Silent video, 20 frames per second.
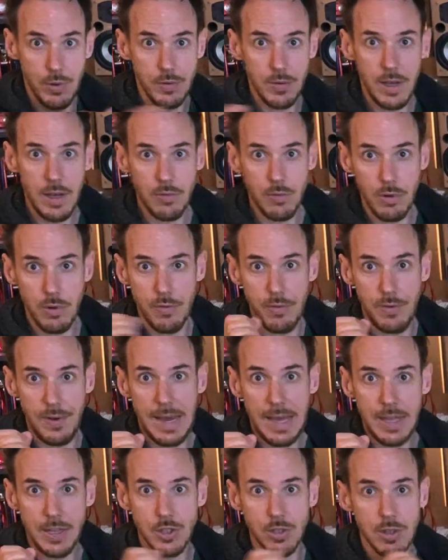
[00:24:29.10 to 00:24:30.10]
have
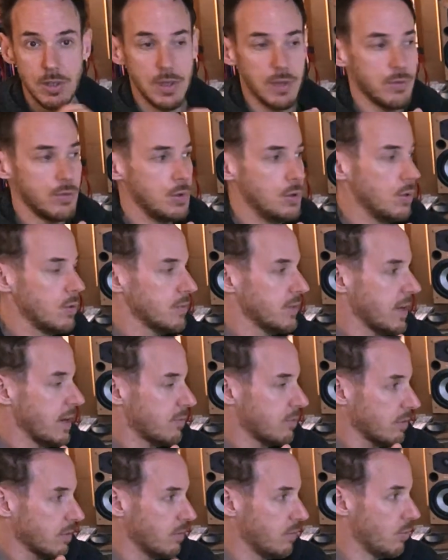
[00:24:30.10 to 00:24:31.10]
reflection, if you don't
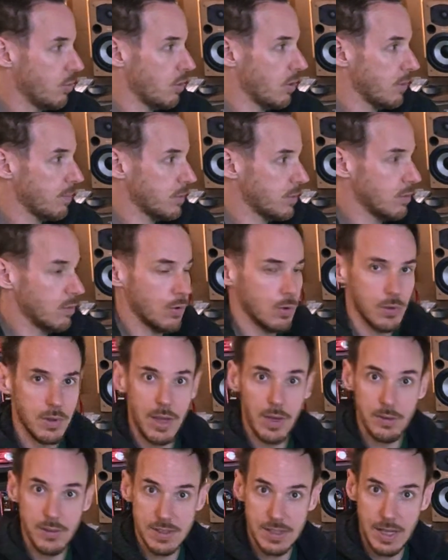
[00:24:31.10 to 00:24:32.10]
have reverb, you won't
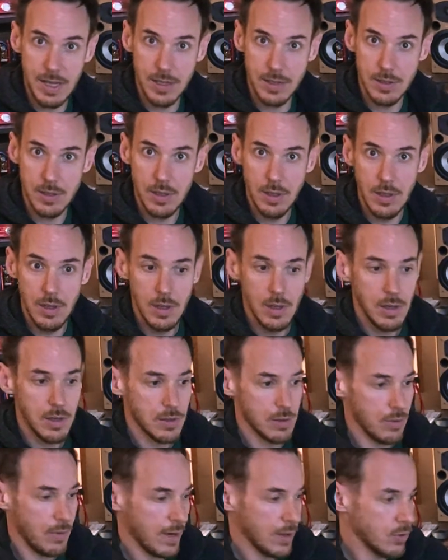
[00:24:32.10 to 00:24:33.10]
have size.
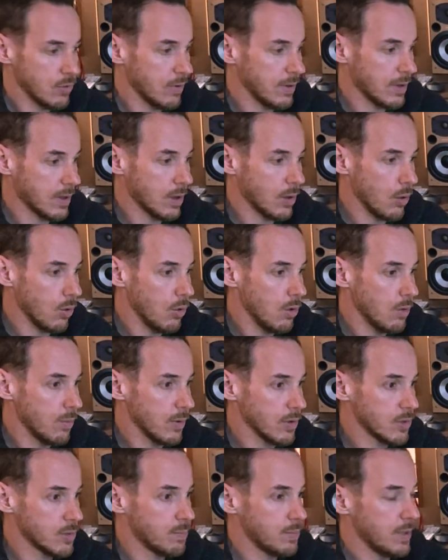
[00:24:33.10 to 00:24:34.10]
So actually the goal
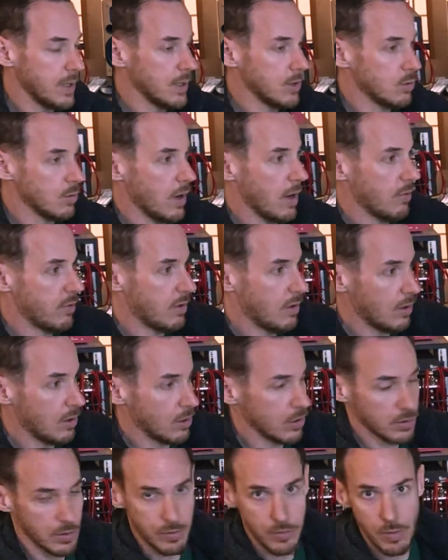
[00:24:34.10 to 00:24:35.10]
must be to have a
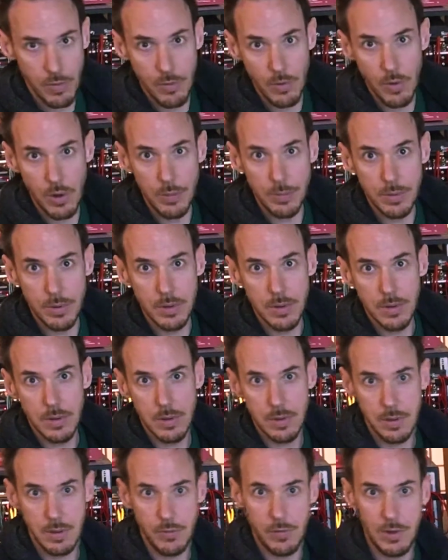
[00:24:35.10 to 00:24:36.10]
lot of reverb.
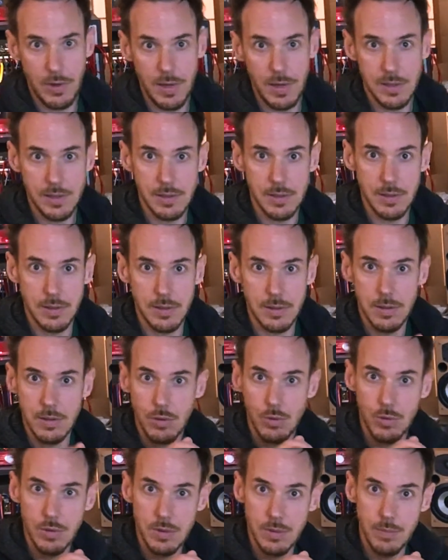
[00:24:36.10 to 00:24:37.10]
If you listen to
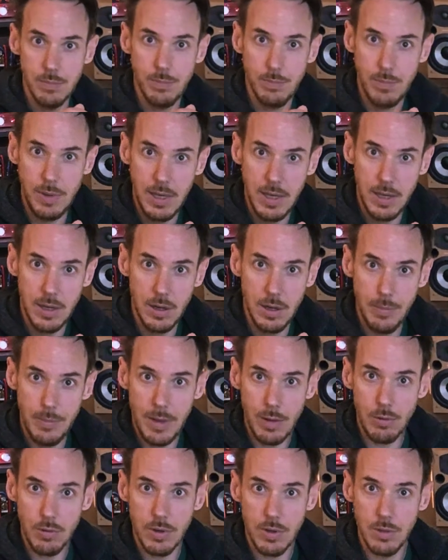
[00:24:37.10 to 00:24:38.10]
those big
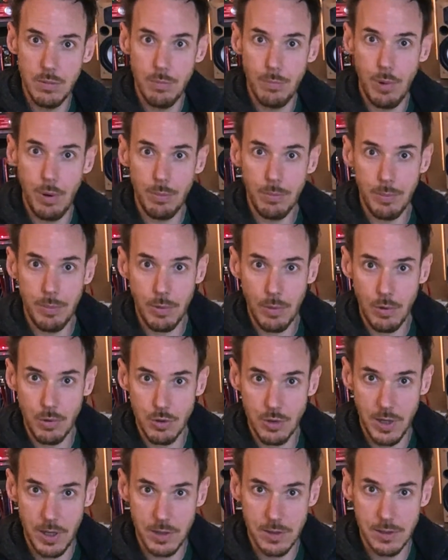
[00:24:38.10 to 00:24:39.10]
American pop
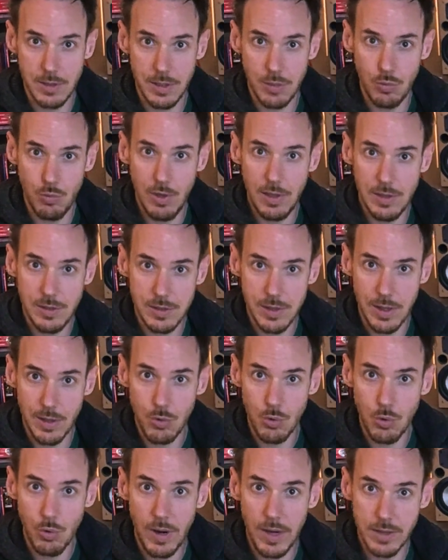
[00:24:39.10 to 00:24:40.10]
projects that really
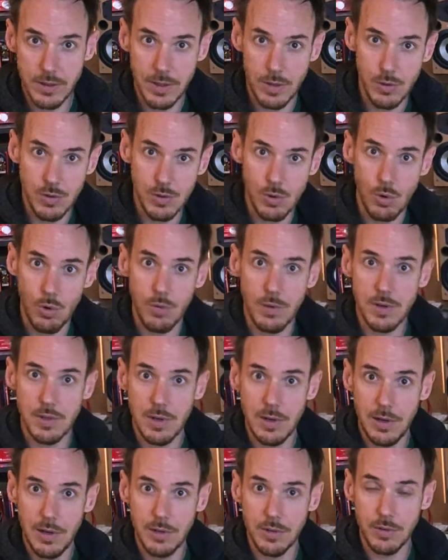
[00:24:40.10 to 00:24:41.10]
sound great, there is always a
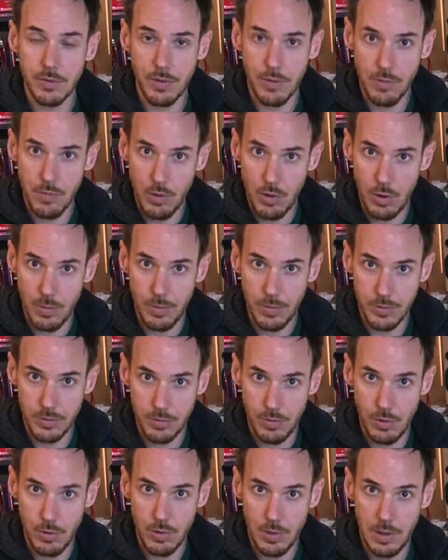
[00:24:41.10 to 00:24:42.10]
lot of reverb on the
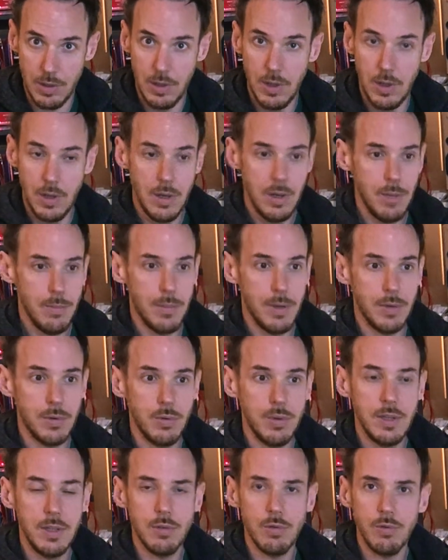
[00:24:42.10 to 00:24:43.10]
vocal. But you
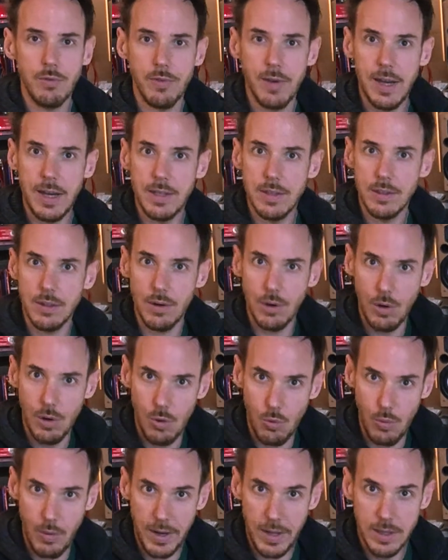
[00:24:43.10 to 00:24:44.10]
need to find a
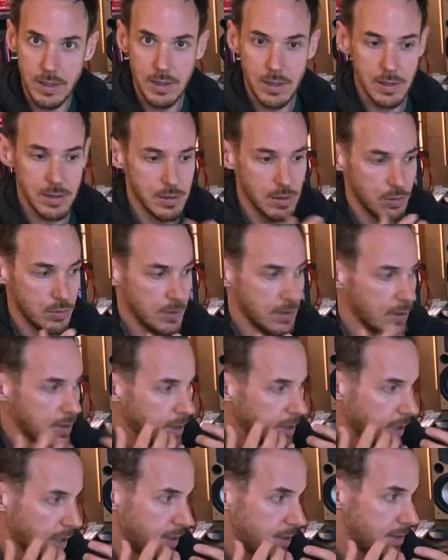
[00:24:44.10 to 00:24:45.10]
way so that it
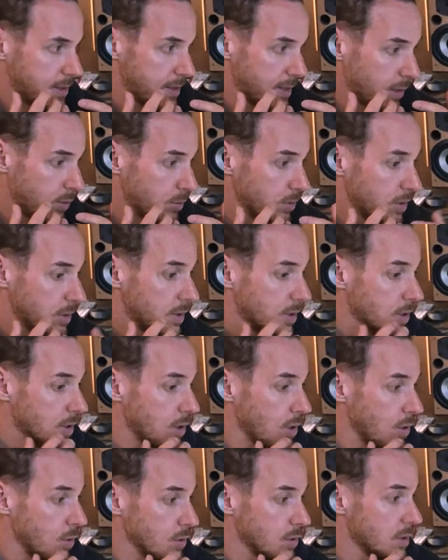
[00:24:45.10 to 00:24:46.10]
can sound
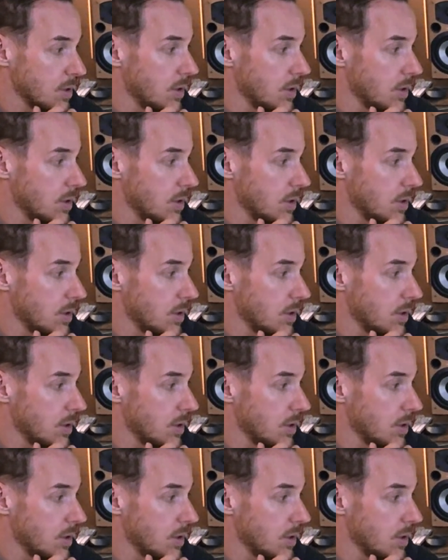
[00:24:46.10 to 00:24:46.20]
close.